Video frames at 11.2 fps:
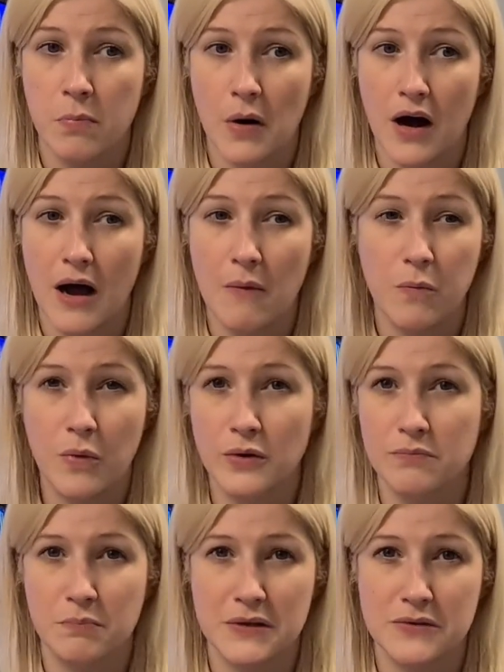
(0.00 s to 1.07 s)
but I
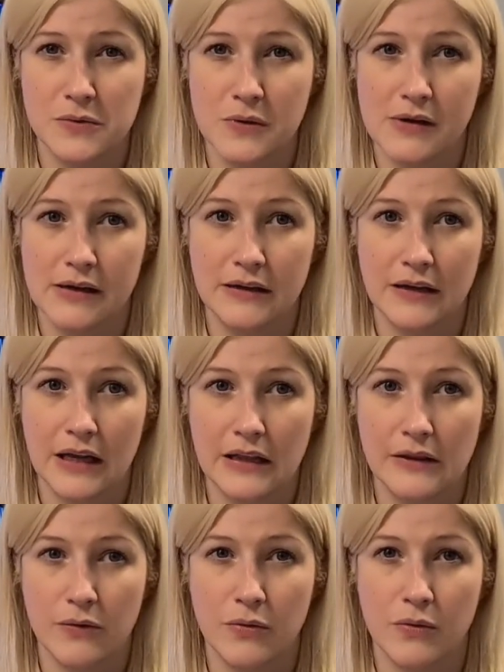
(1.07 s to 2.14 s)
won't be doing
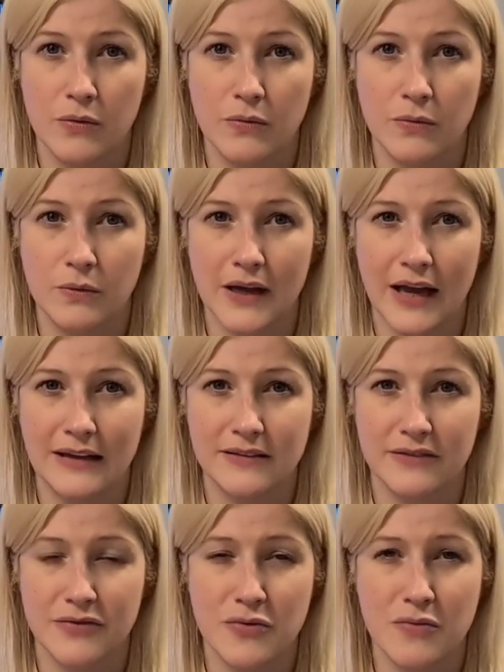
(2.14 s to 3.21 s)
the whole kind
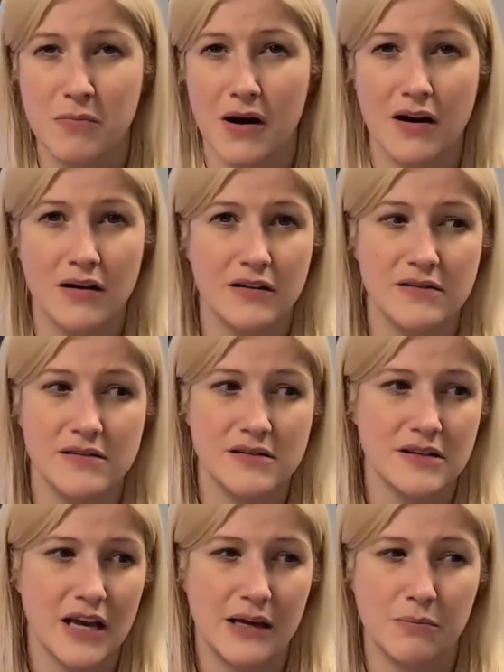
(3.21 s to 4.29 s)
of home
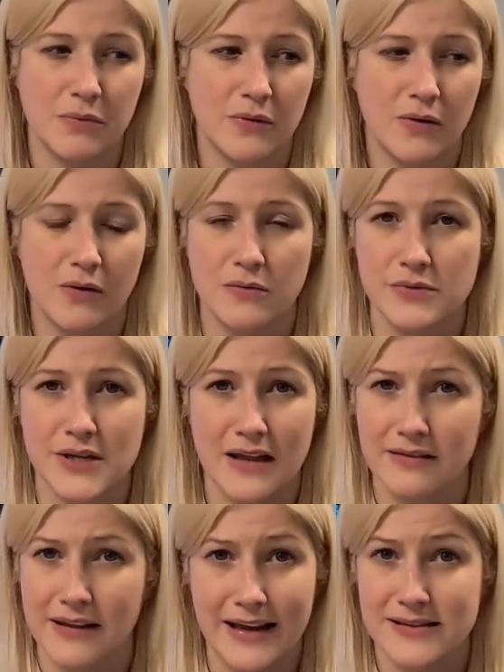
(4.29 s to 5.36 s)
bargains type hauls
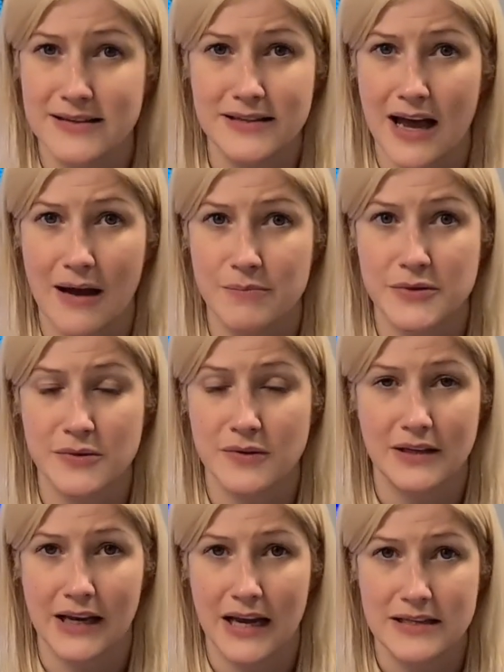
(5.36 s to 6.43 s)
unless it's
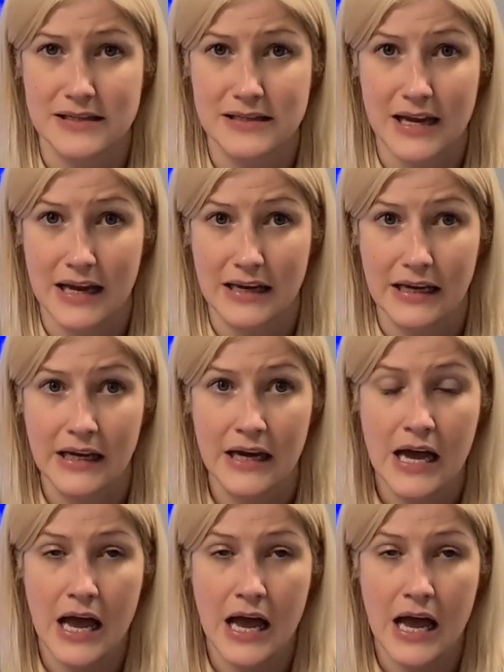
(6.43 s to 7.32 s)
absolutely necessary.